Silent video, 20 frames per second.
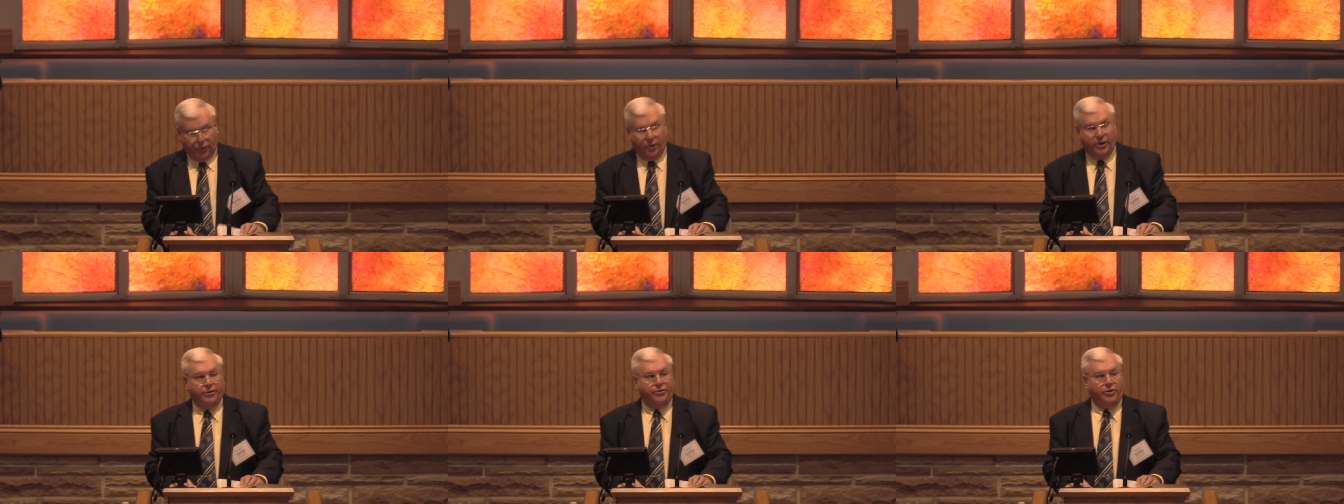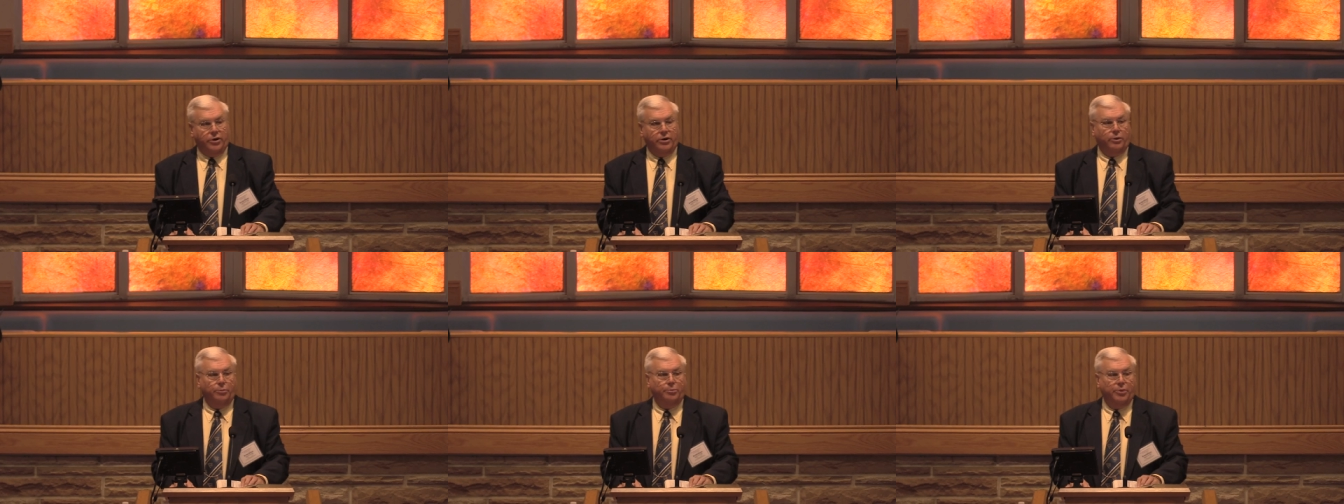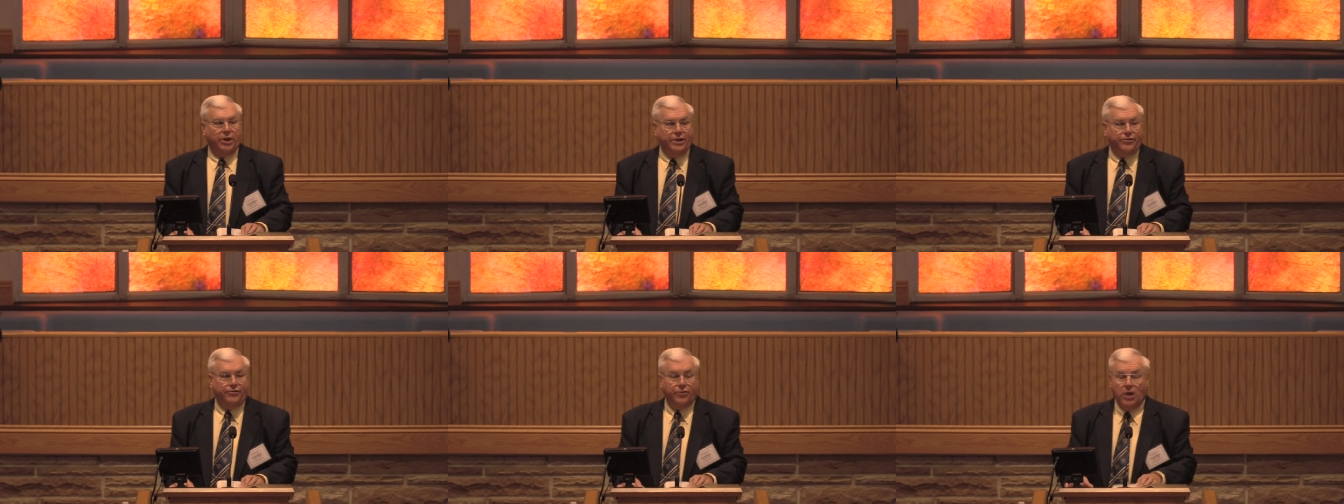for eternal
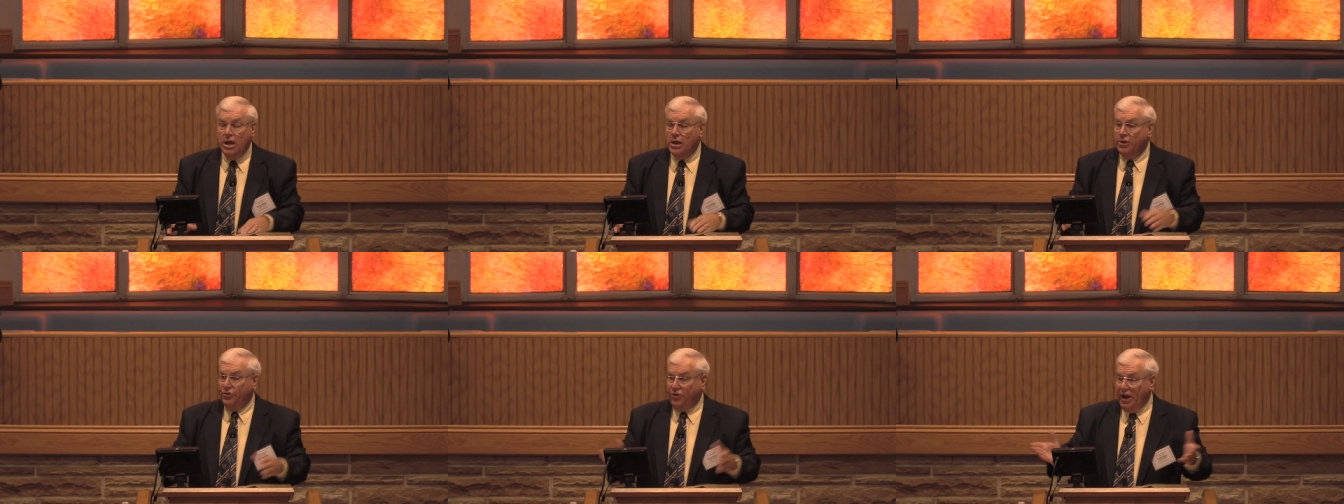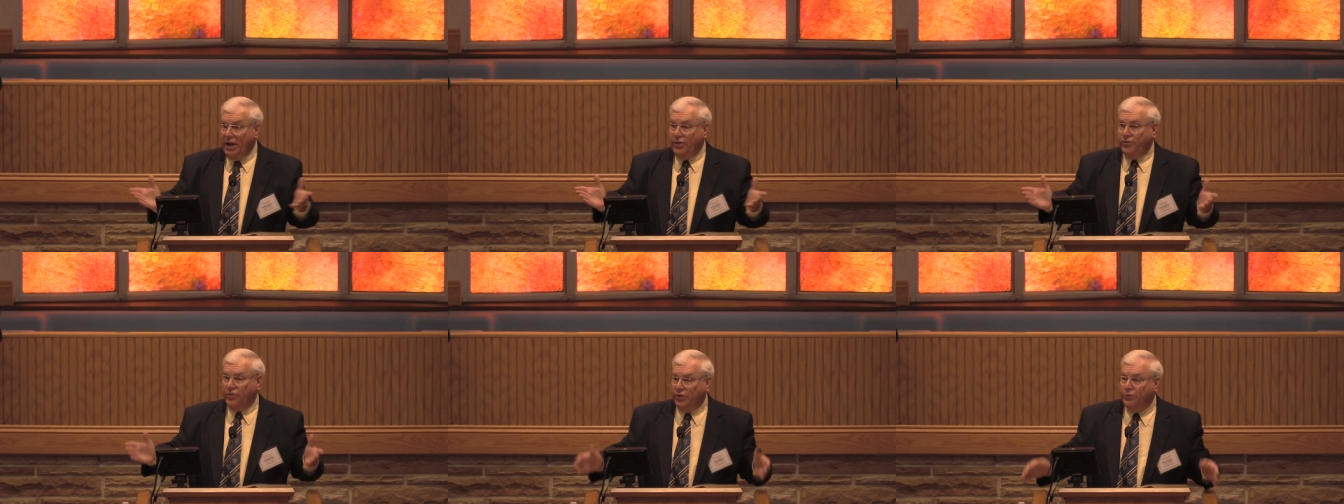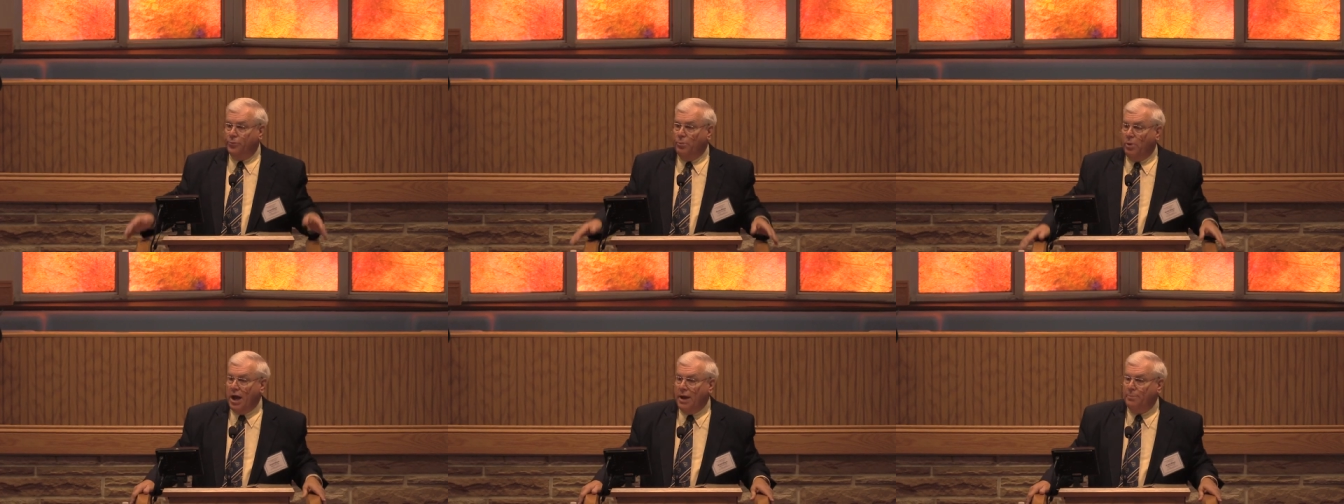peace.
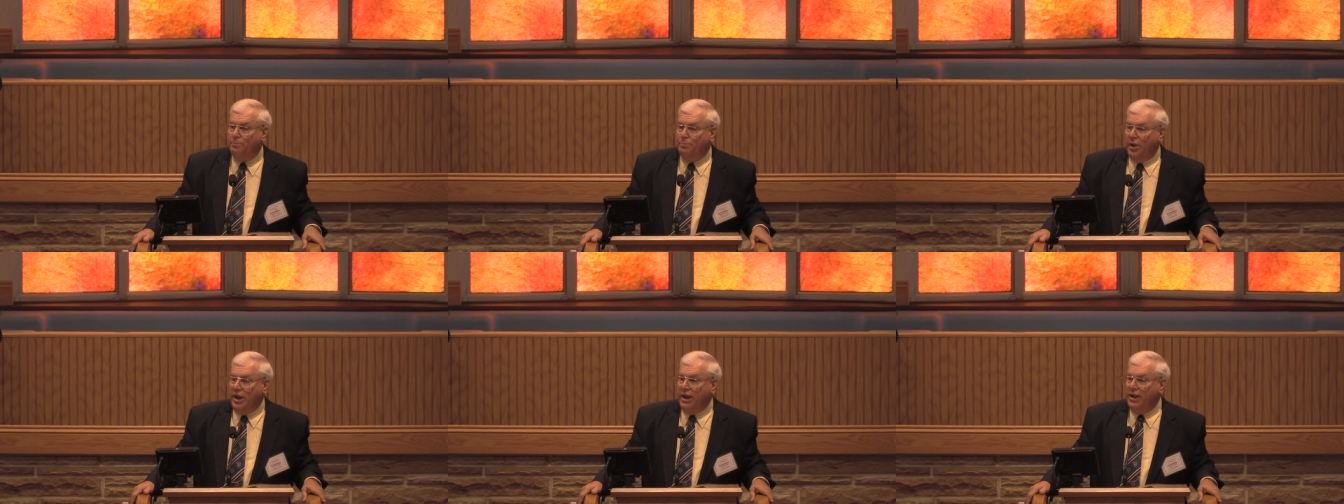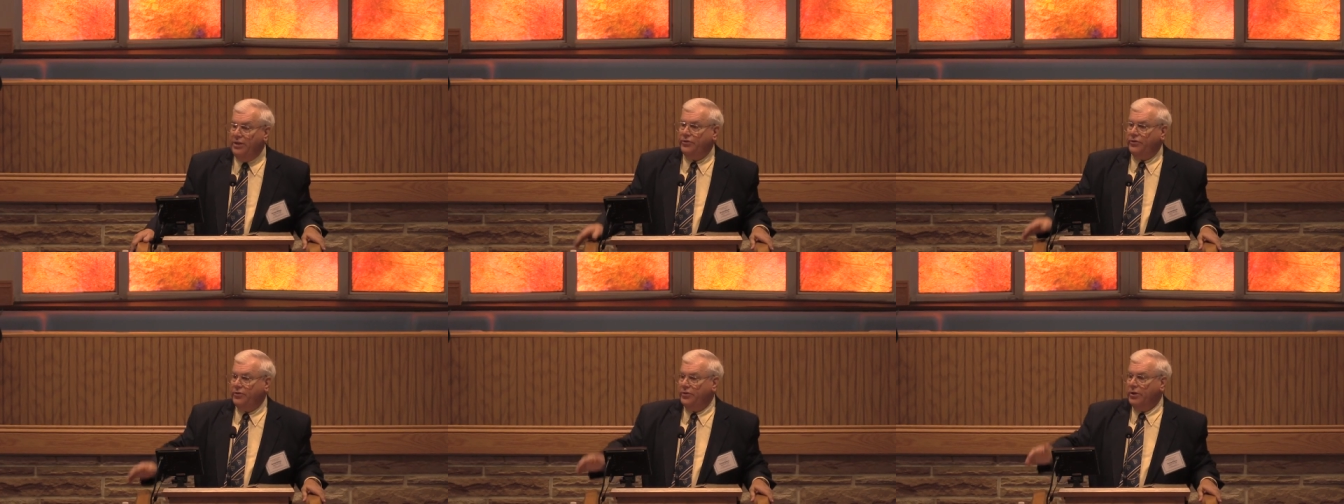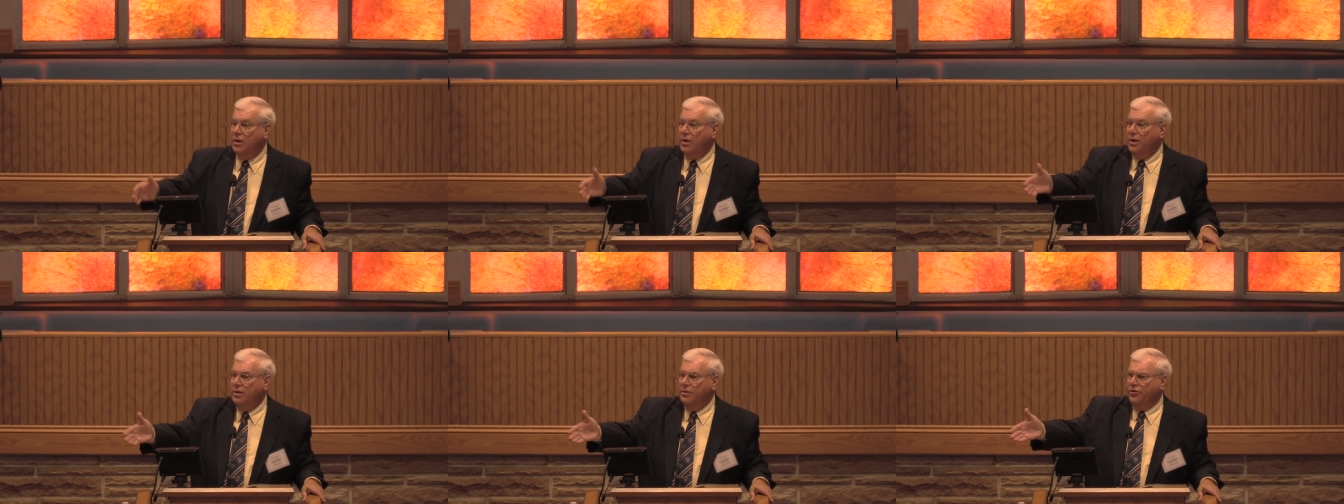Jesus brought
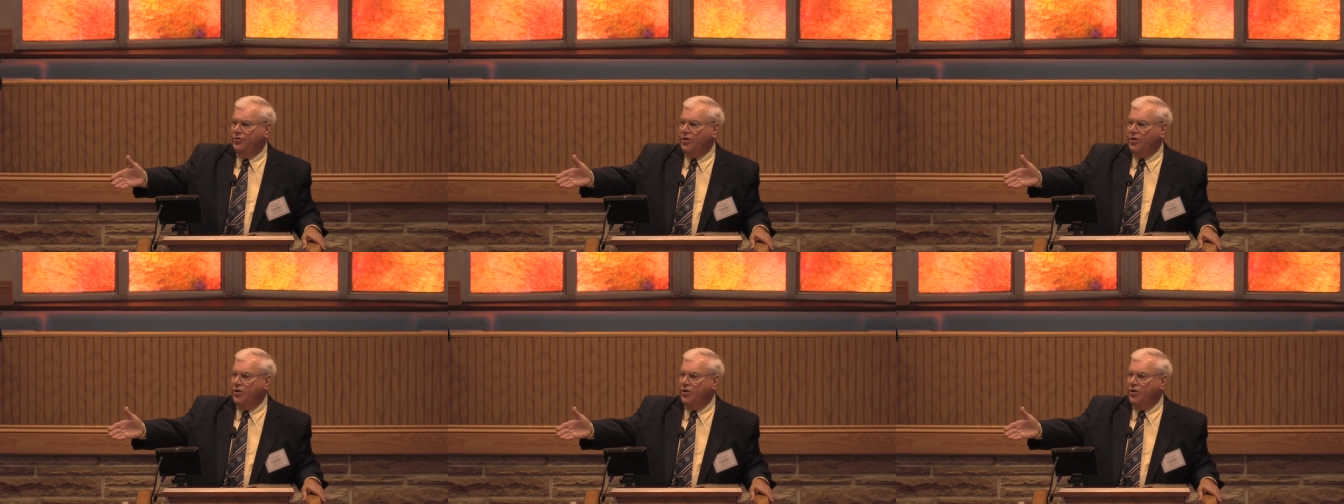peace.